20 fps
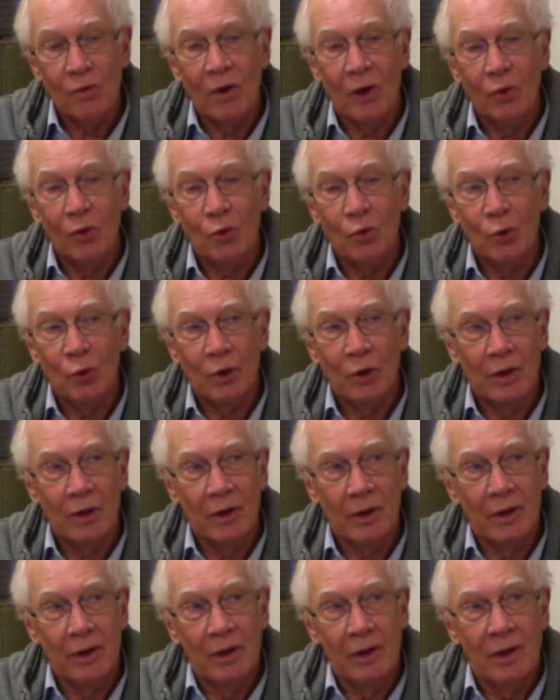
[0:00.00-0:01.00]
outward,
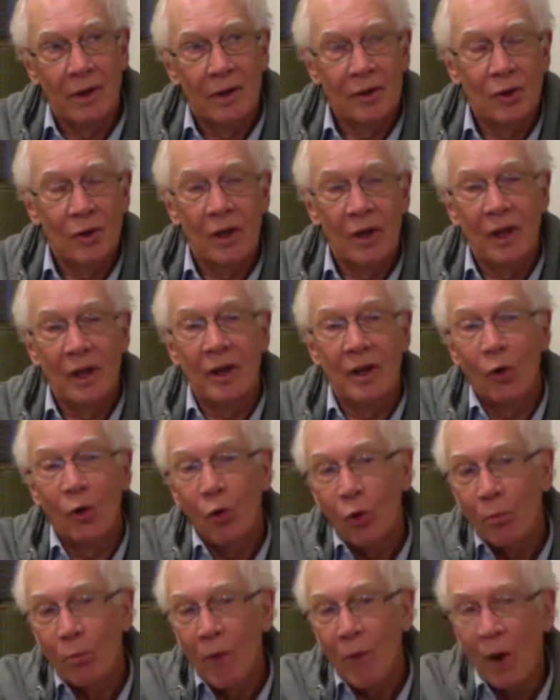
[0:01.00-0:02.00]
and you can get a
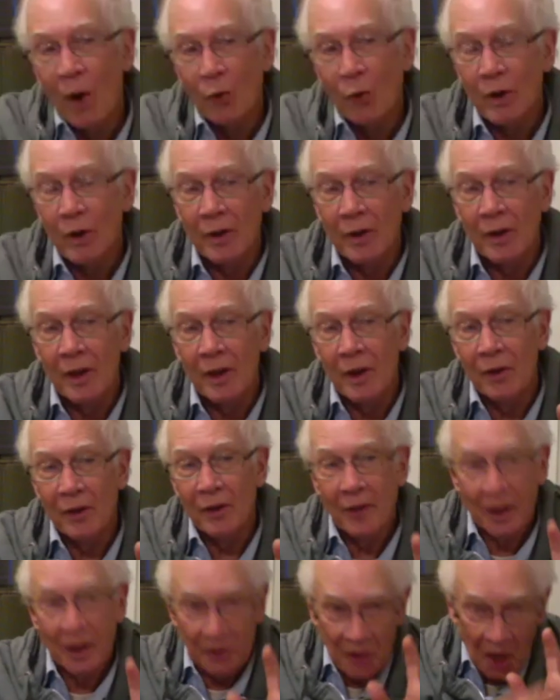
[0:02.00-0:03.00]
whole mountain in there
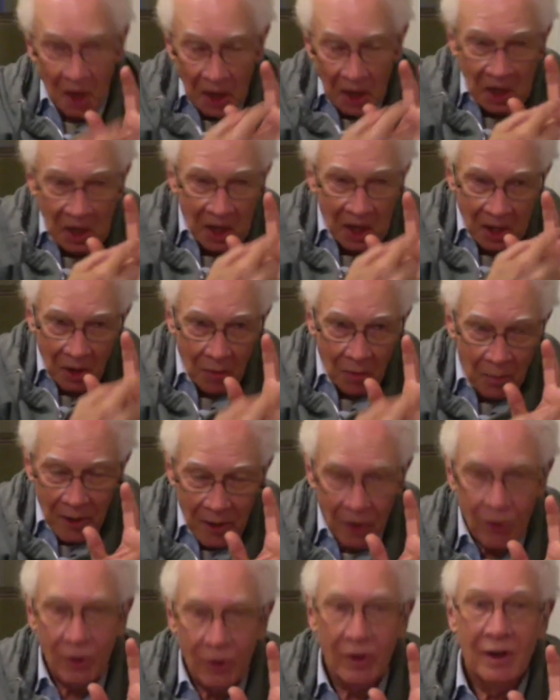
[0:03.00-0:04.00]
in a tiny little
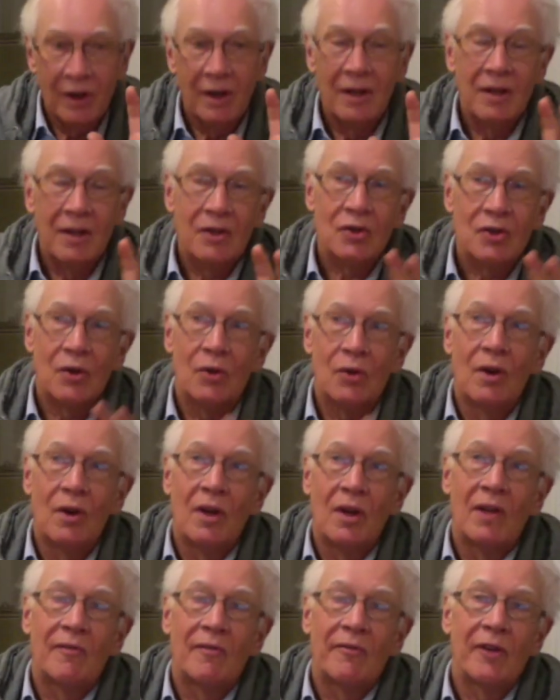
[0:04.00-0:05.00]
mirror. So
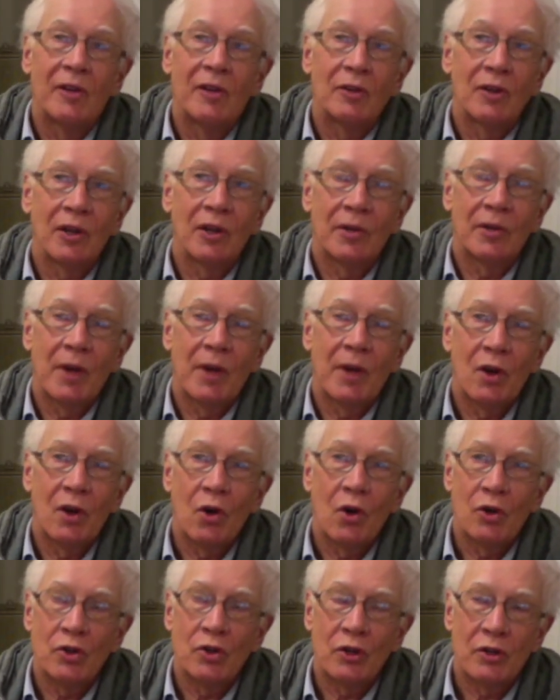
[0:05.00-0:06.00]
it felt like my
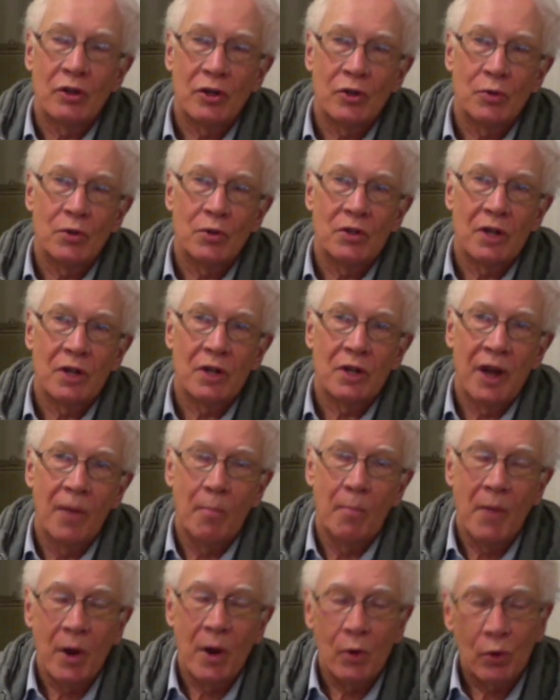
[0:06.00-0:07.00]
consciousness was like a
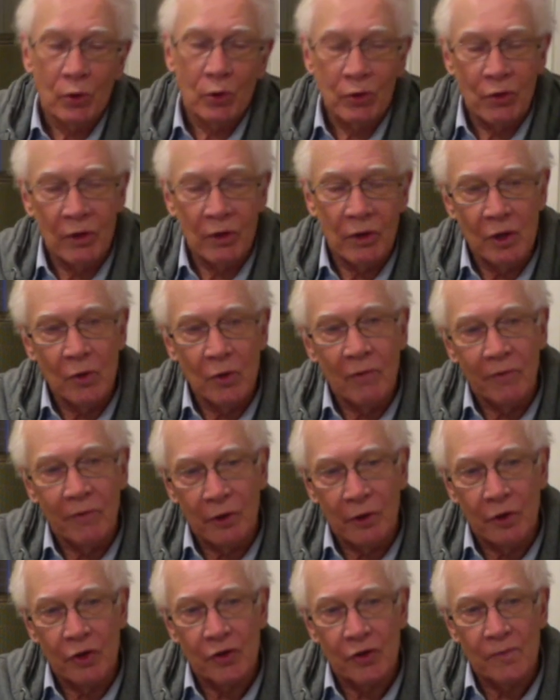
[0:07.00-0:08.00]
mirror to the
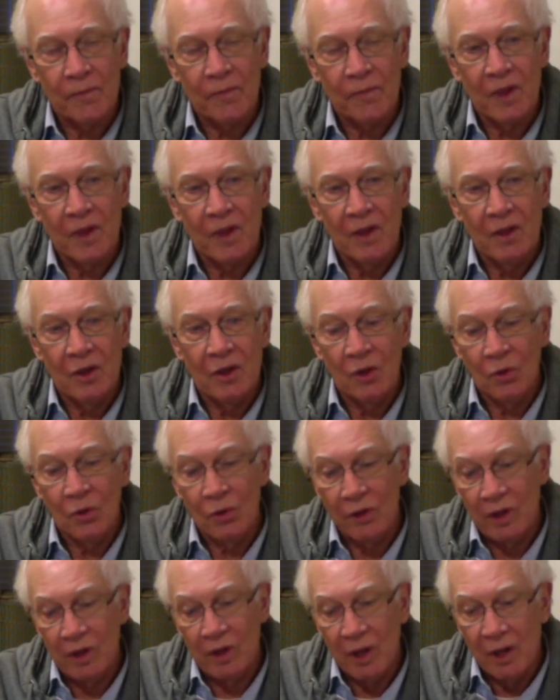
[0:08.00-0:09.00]
universe.
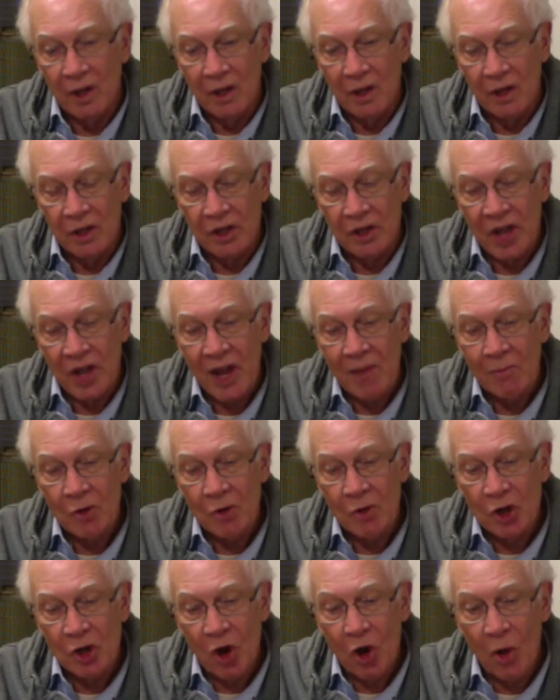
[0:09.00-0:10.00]
The
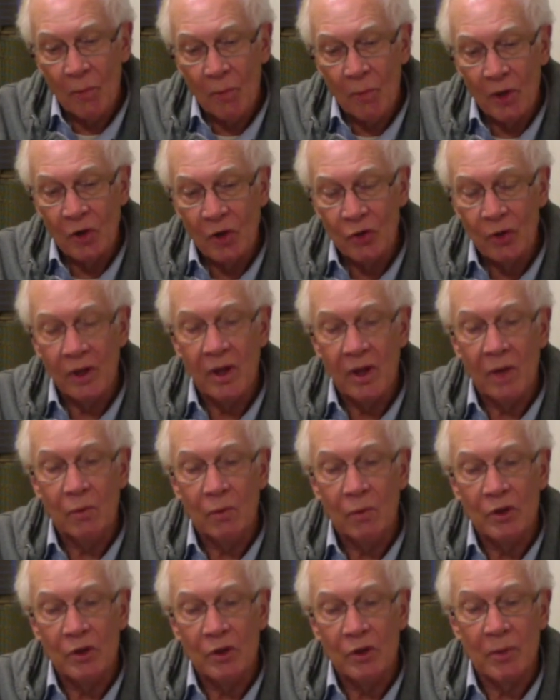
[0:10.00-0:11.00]
same geometry
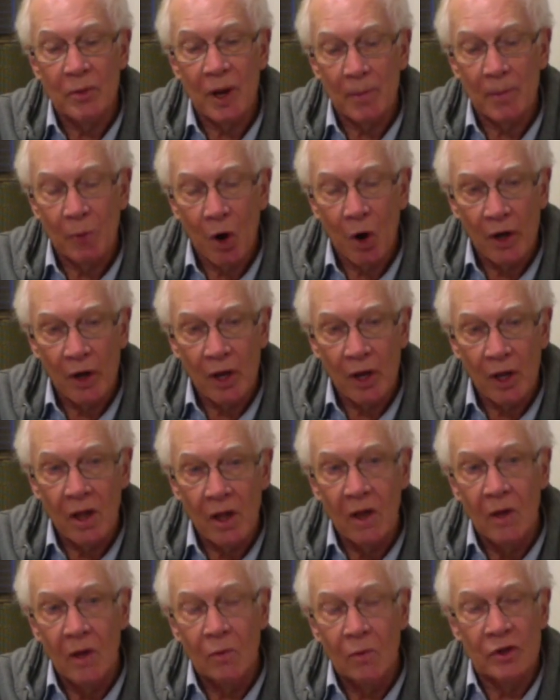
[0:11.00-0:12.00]
that was in my body
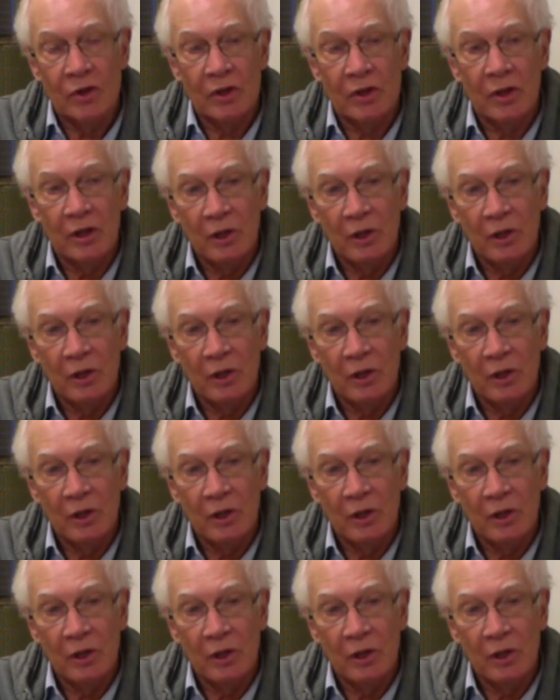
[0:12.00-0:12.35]
was